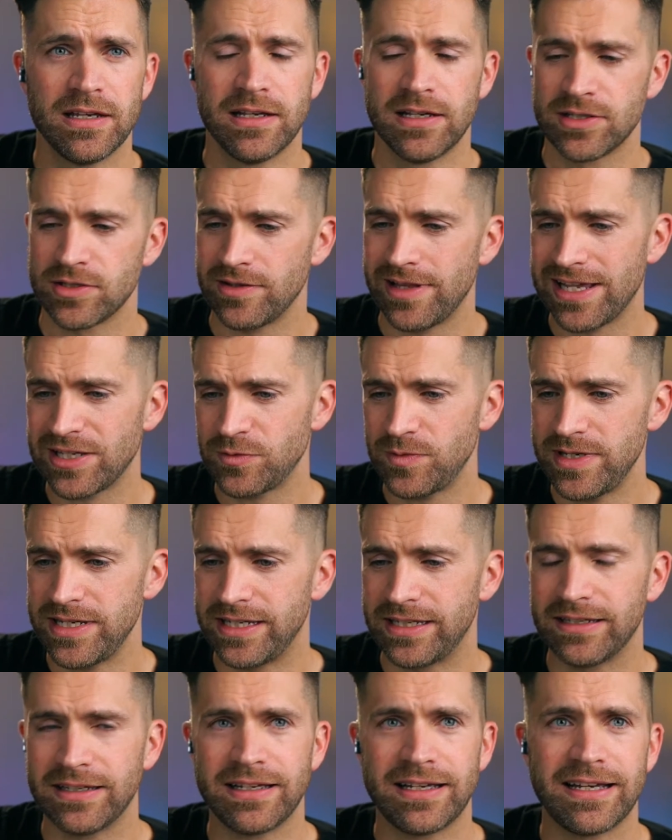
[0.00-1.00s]
So last
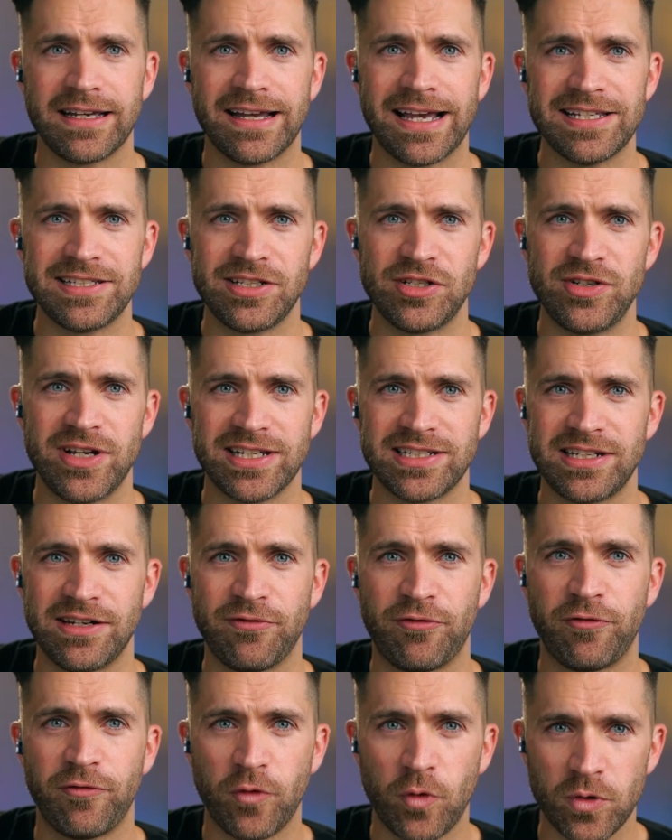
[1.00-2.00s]
week, I
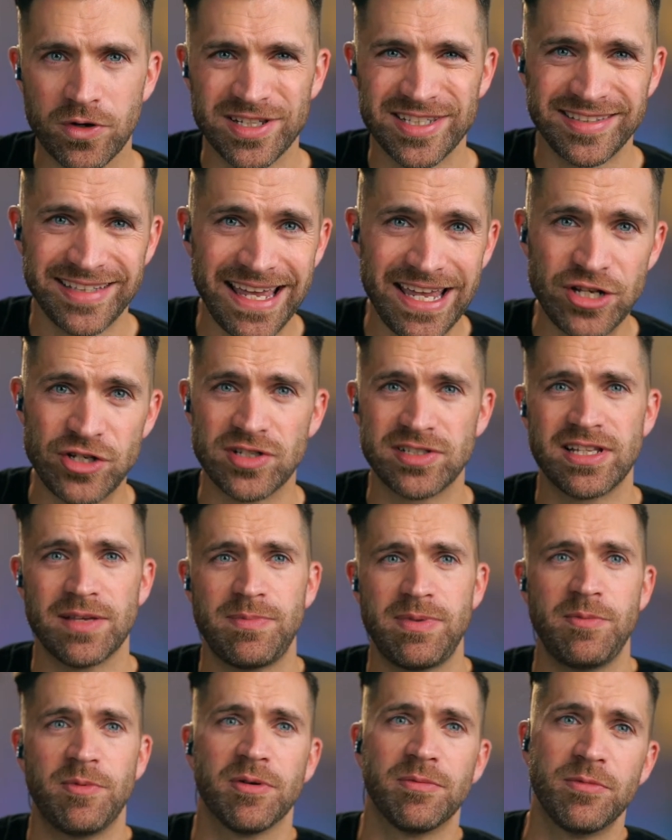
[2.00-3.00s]
suggested 4 stages that
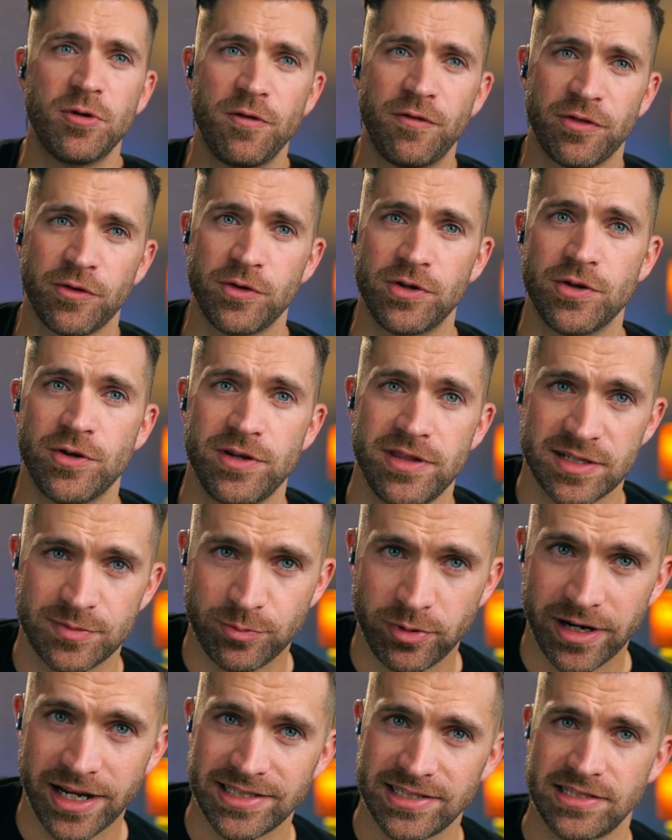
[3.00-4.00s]
people move through during this
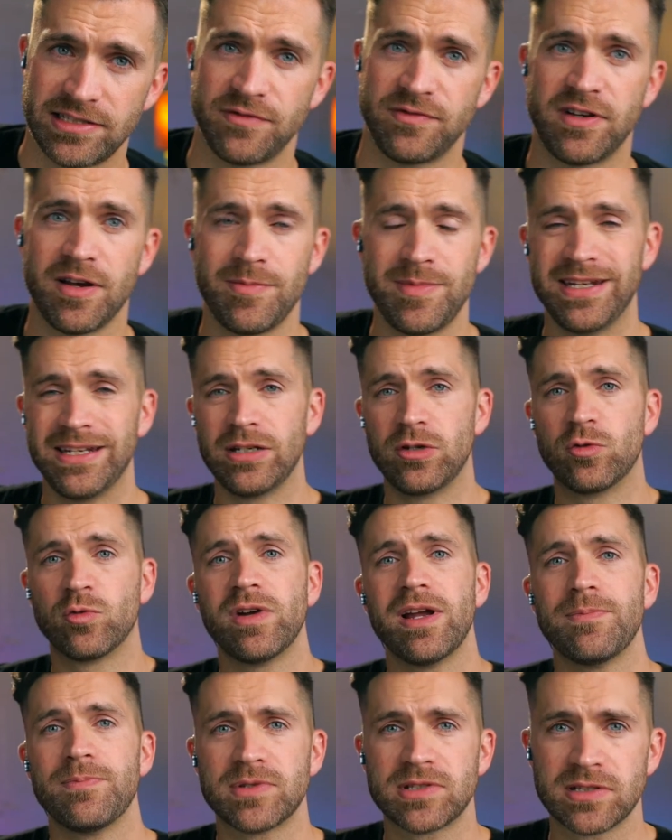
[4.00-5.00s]
process of coming to
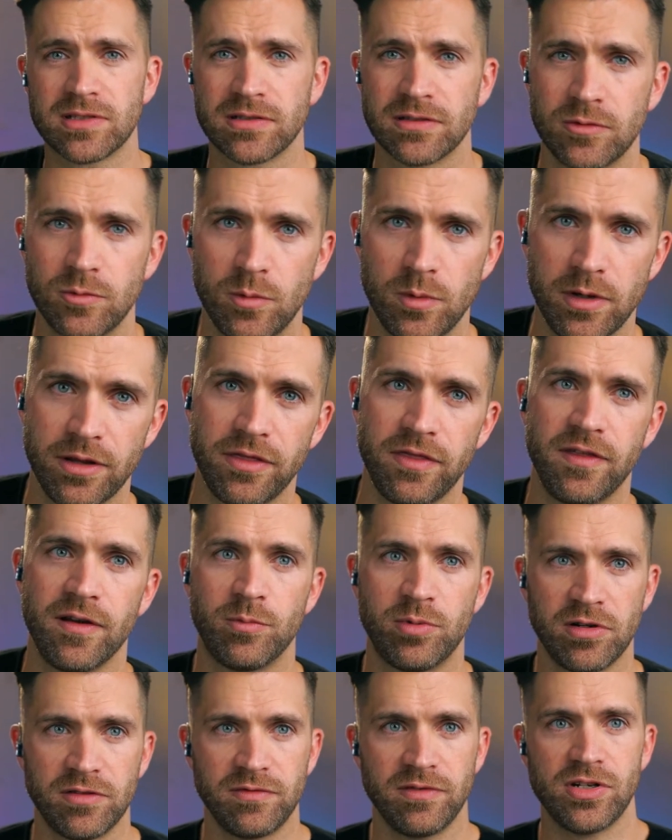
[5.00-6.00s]
grips with their
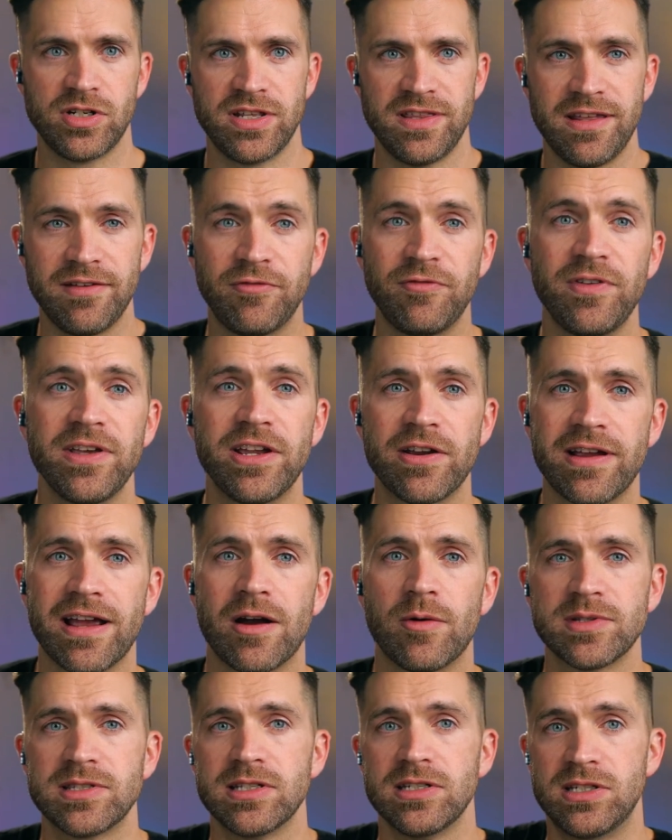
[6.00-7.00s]
privilege and then figuring
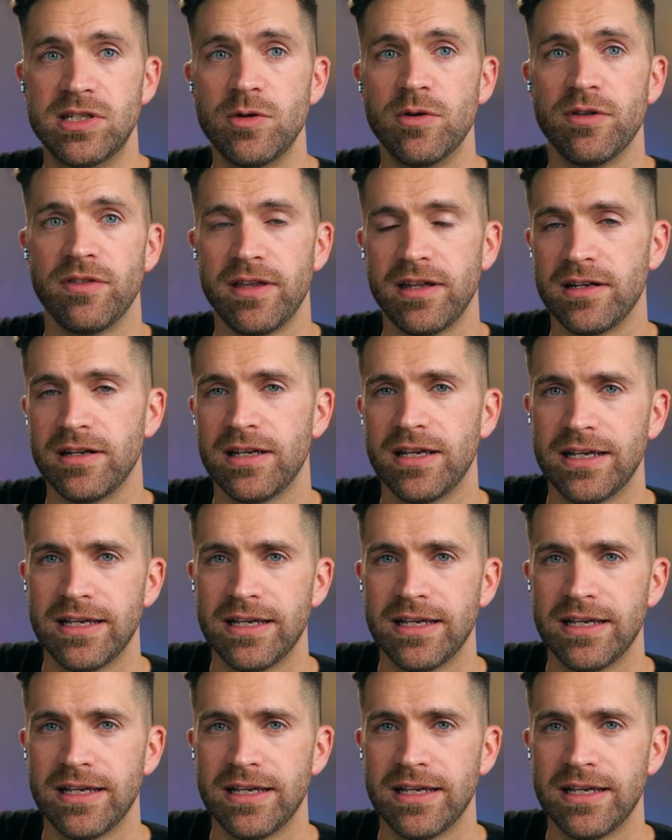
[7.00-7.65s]
out what to do with it.